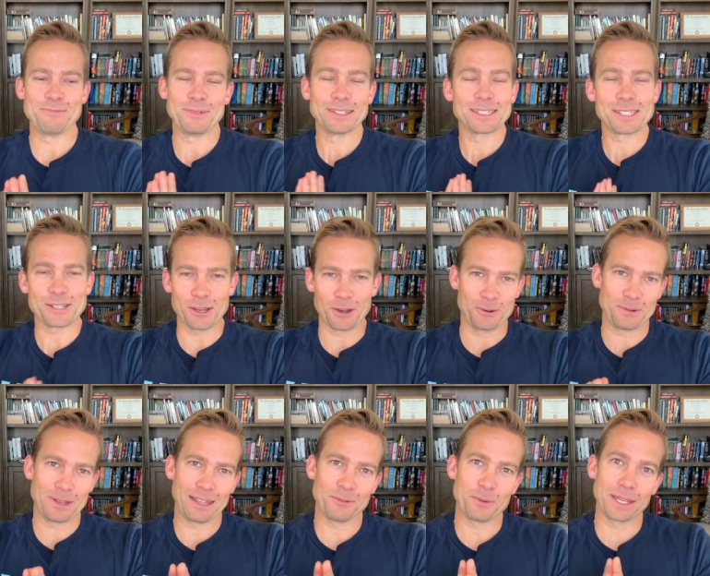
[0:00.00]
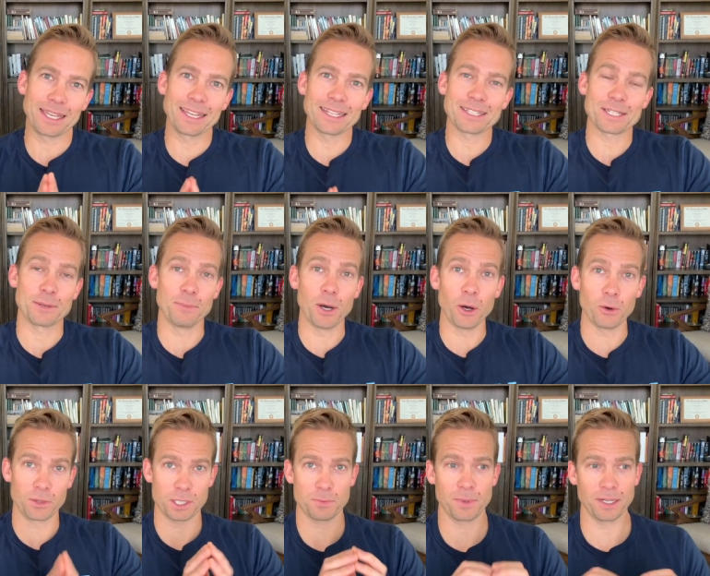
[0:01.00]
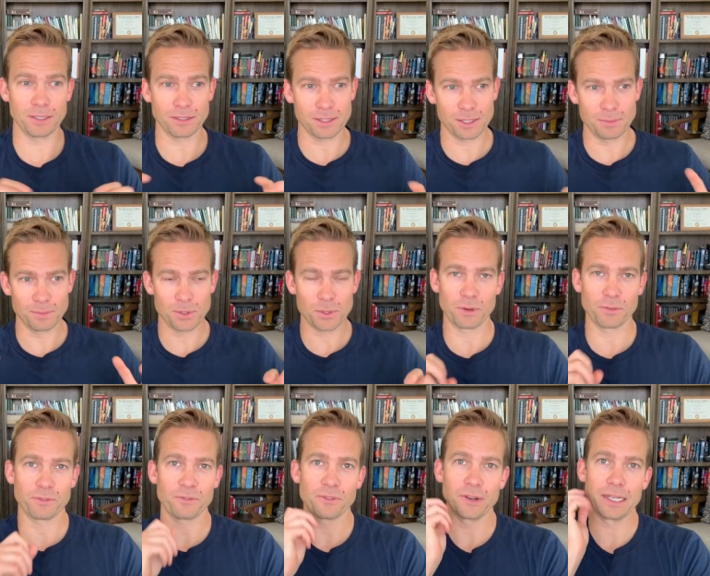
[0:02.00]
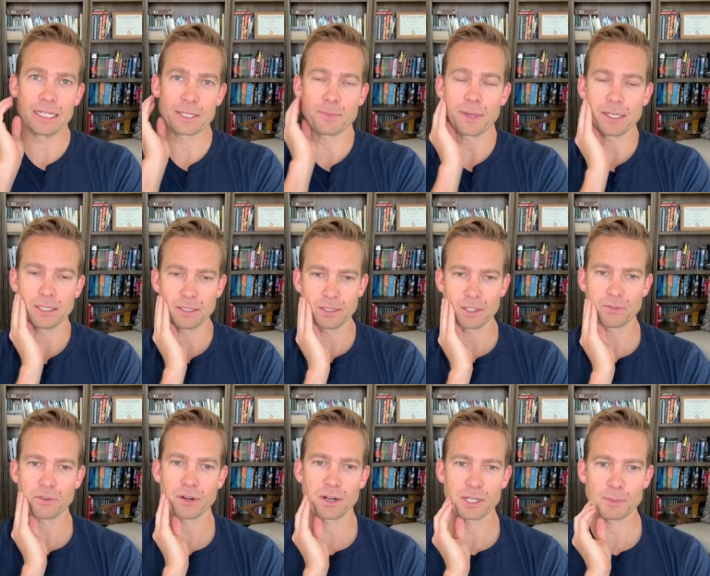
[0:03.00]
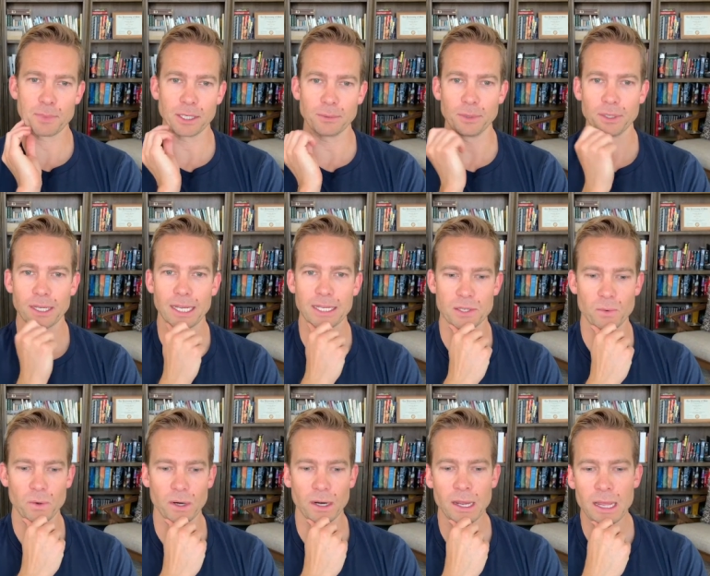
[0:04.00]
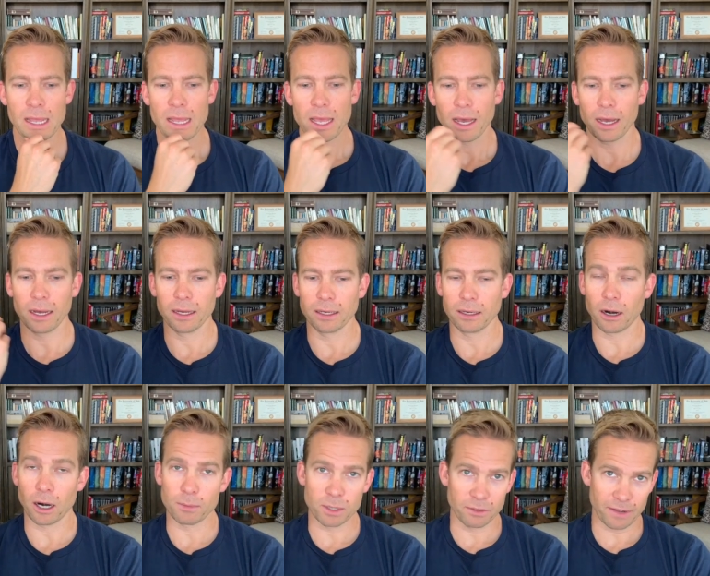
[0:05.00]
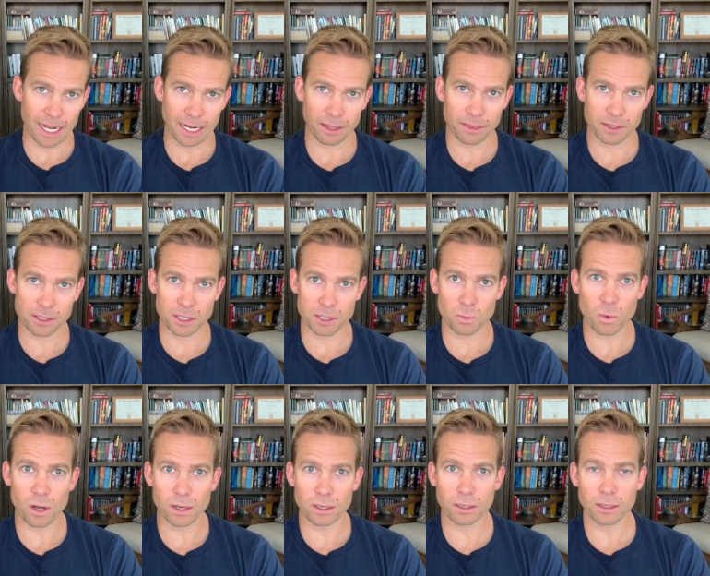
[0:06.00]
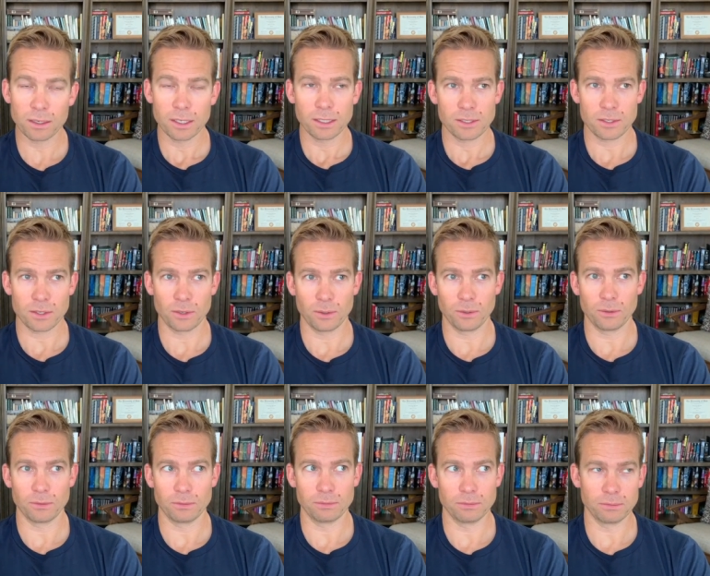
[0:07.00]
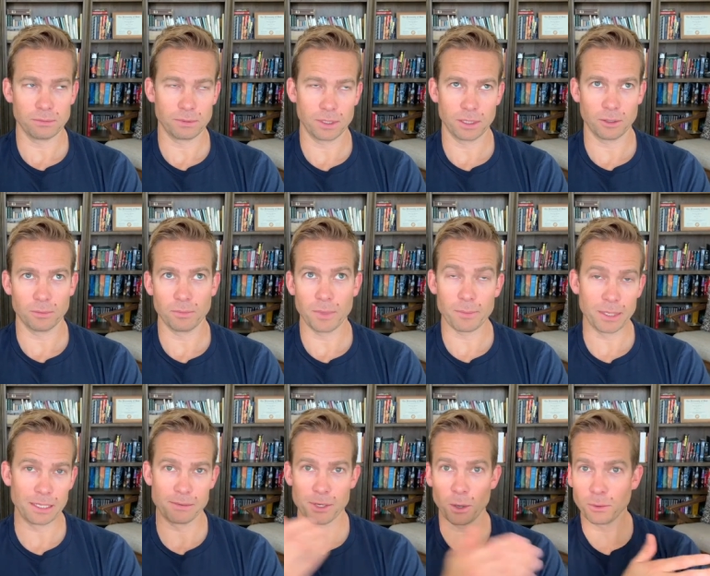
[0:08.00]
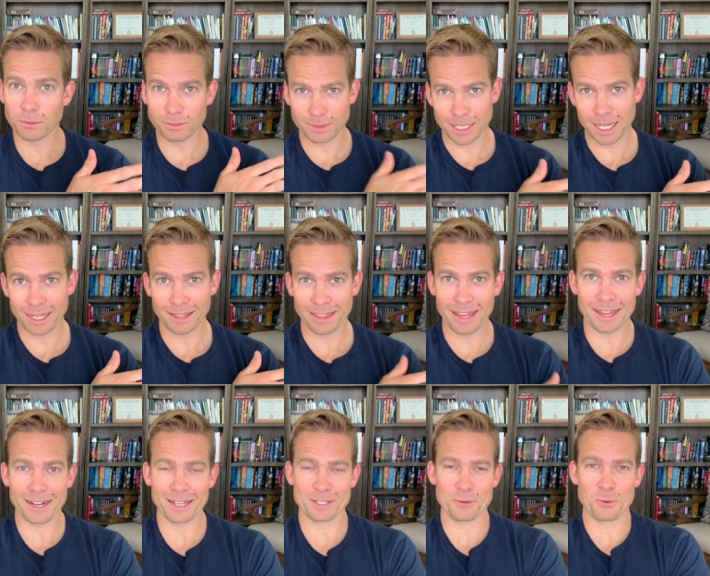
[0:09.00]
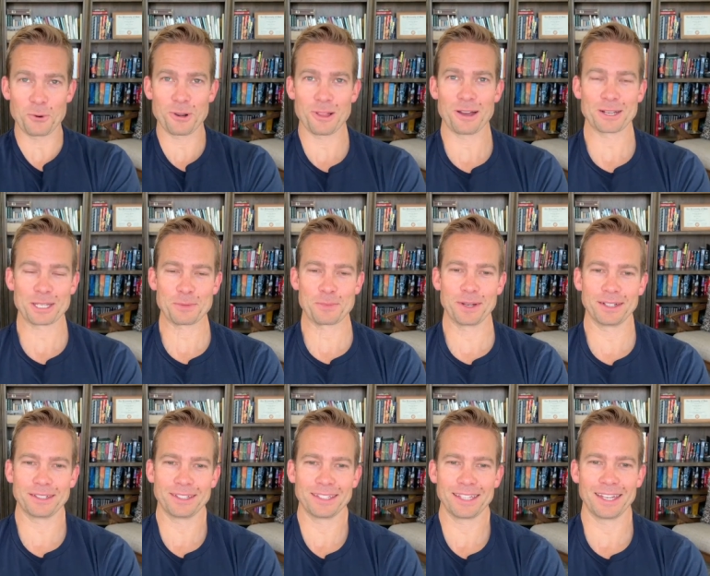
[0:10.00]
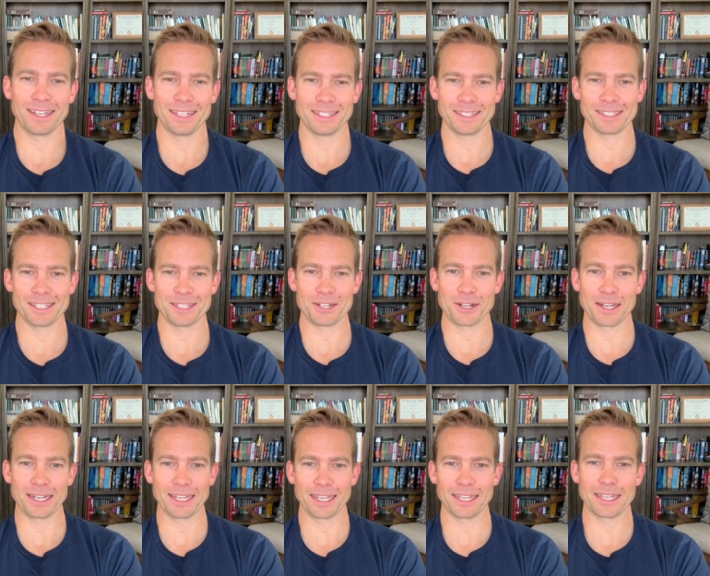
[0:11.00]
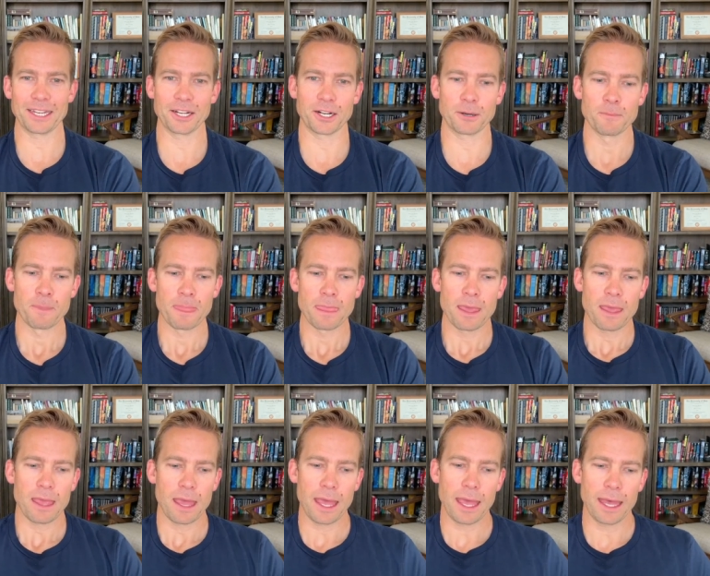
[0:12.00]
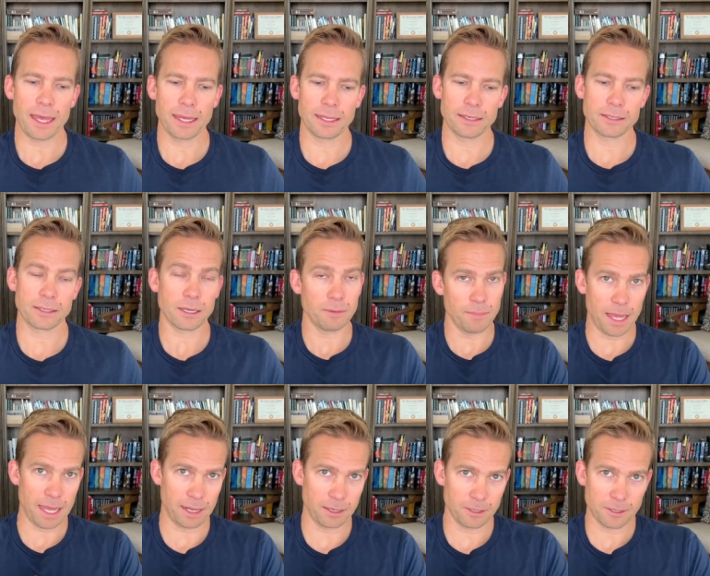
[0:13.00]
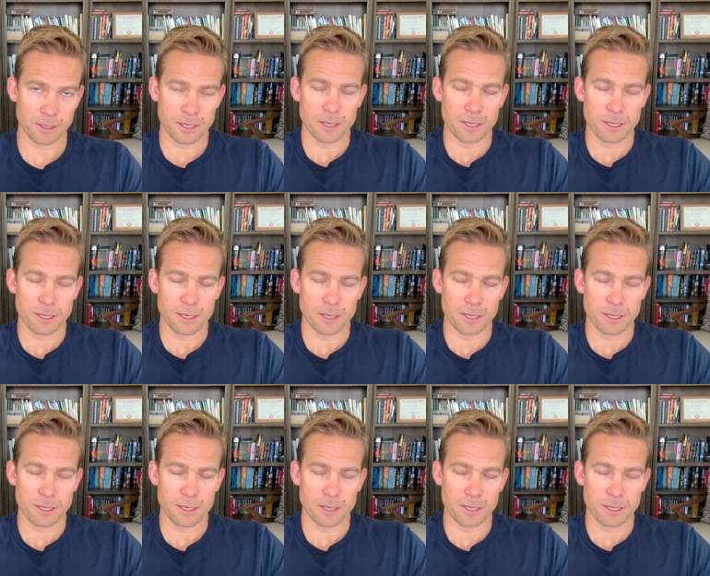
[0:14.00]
So, we get some oath spells, some sort of free spells for our spellbook, as it were. Armor of Agathis is one, so, you know, maybe don't take that as a warlock spell, since you're getting it here. And Command.